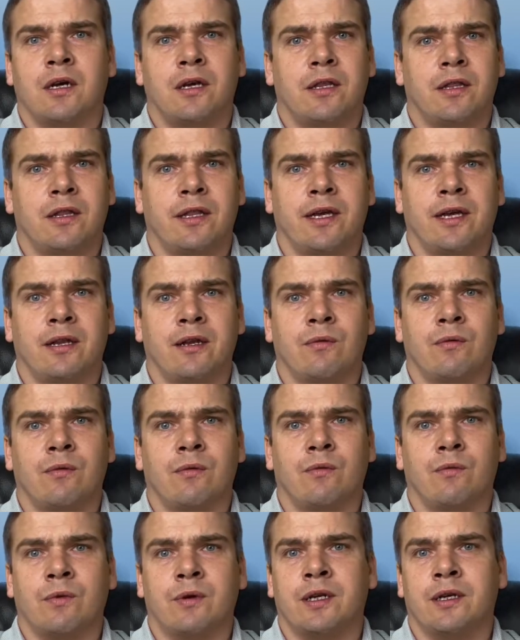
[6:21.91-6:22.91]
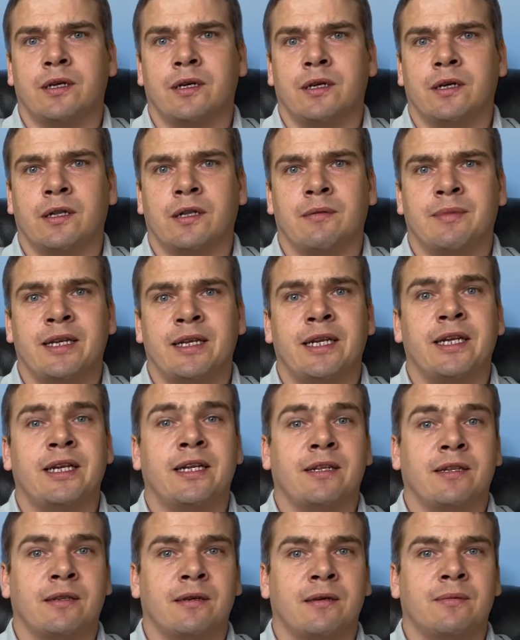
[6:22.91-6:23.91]
then would
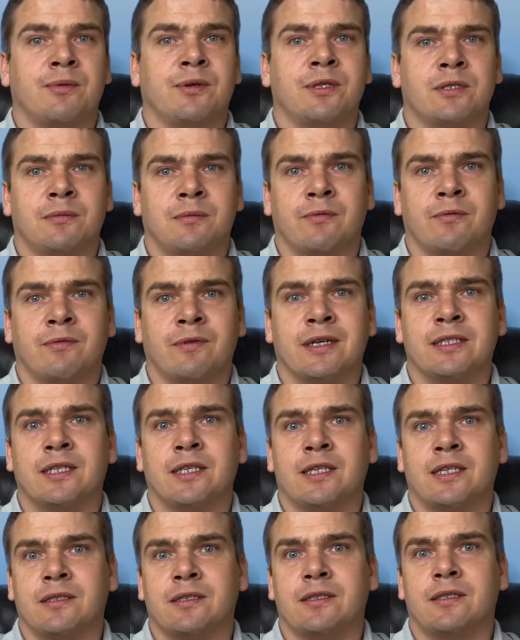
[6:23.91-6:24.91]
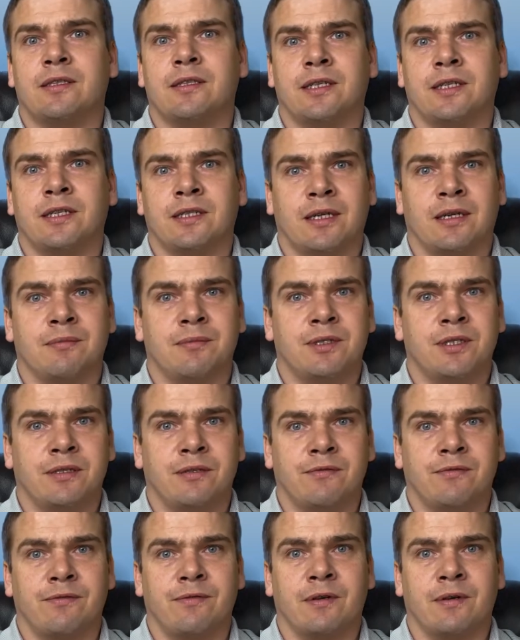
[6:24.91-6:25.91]
eliminating the principal residence
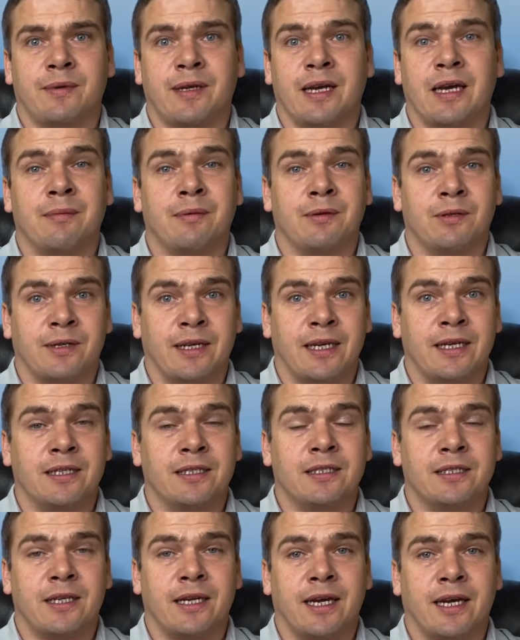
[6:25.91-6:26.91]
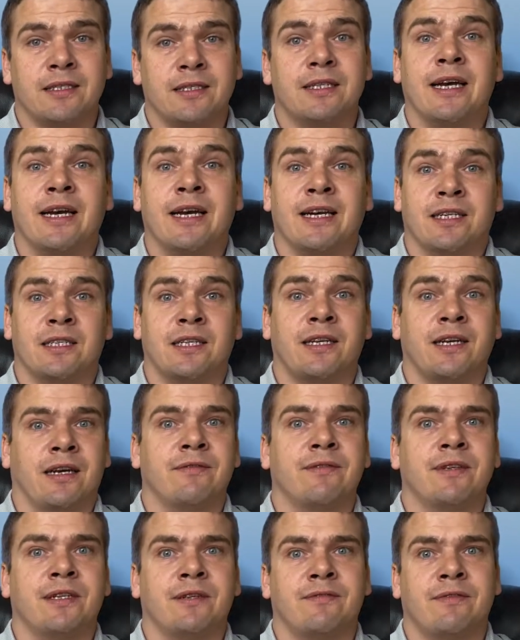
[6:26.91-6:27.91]
exemption from capital gains tax actually
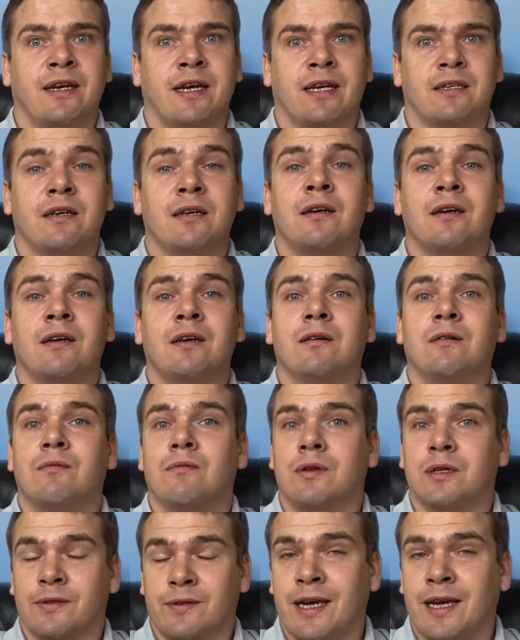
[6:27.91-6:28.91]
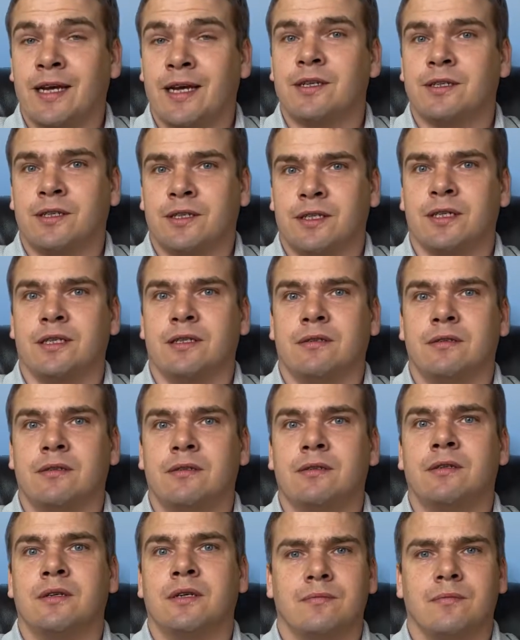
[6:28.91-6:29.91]
have an effect? Well, now that could.
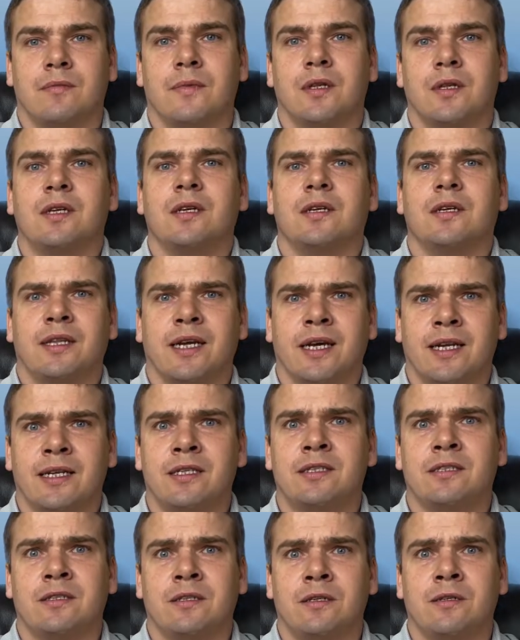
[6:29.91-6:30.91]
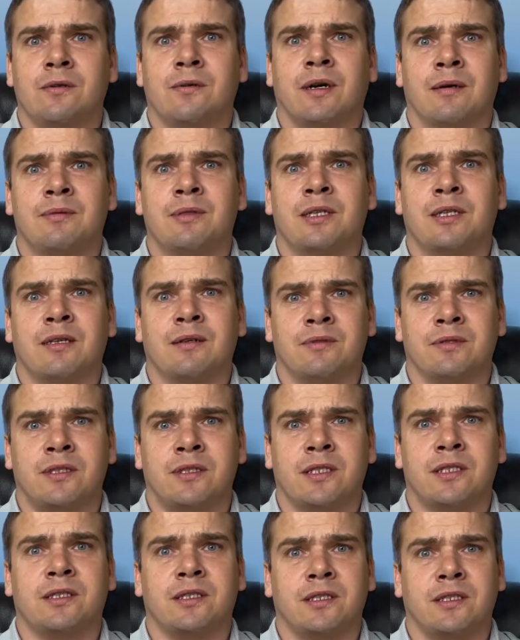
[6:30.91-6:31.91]
That is the new option that was
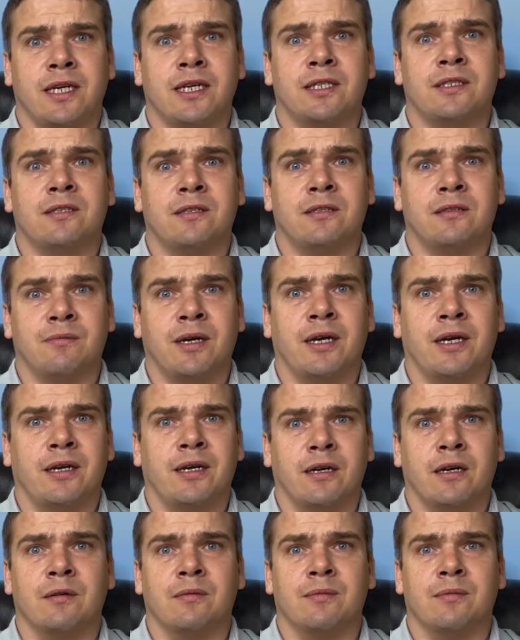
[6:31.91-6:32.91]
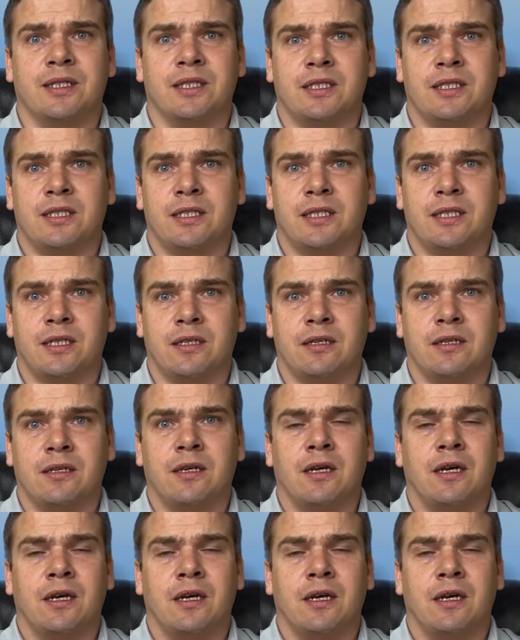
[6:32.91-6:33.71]
just suggested by RBC.